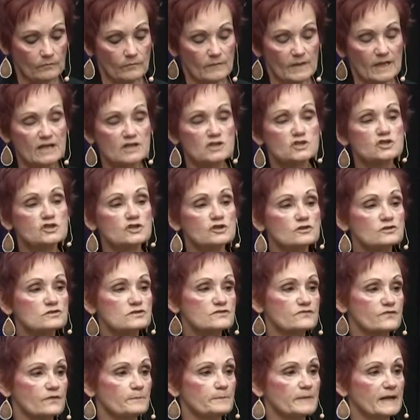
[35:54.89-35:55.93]
it's used
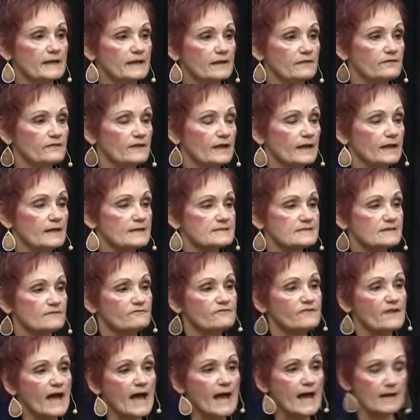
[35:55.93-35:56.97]
for many things. In
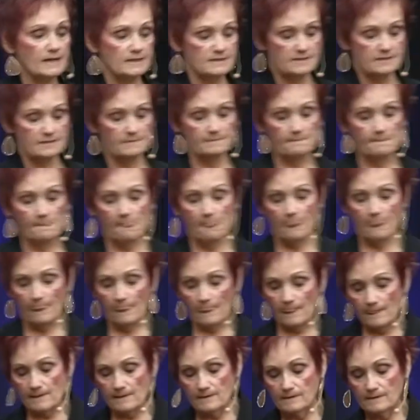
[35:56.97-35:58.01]
fact,
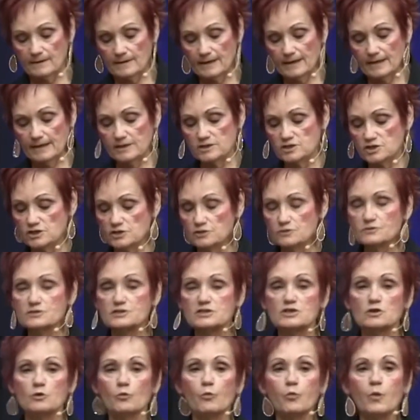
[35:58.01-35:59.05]
it's used
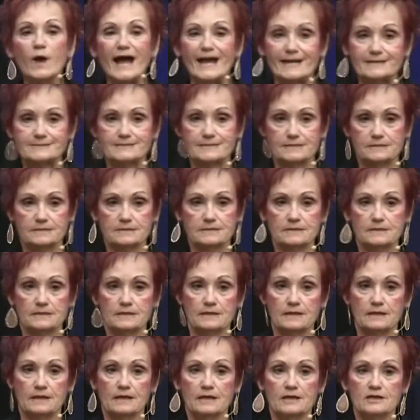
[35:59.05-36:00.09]
to wet,
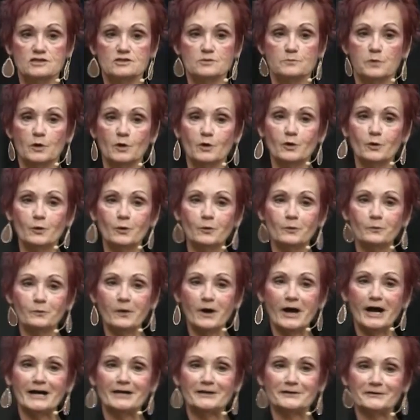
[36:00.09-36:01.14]
to put cold
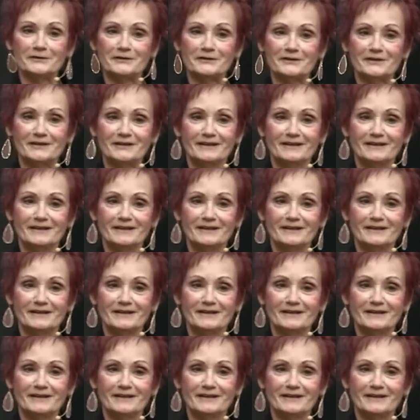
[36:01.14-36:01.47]
water,